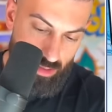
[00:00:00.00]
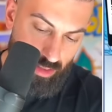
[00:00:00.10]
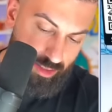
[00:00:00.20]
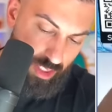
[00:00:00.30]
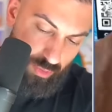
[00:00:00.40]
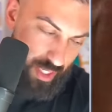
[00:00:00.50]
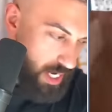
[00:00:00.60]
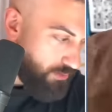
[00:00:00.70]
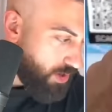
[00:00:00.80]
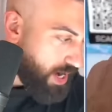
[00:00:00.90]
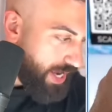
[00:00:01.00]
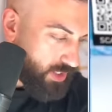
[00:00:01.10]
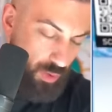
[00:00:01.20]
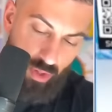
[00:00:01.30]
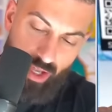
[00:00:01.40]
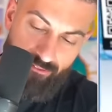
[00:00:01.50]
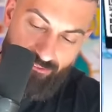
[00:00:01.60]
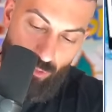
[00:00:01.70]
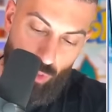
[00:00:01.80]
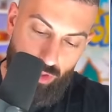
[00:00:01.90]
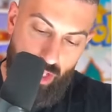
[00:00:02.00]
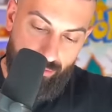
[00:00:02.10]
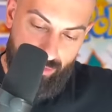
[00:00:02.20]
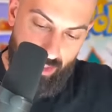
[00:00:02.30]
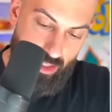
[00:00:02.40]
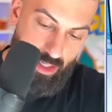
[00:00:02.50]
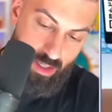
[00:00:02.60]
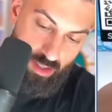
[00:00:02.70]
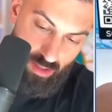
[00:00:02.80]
Let's see what we get out of our next one. We only have four left here.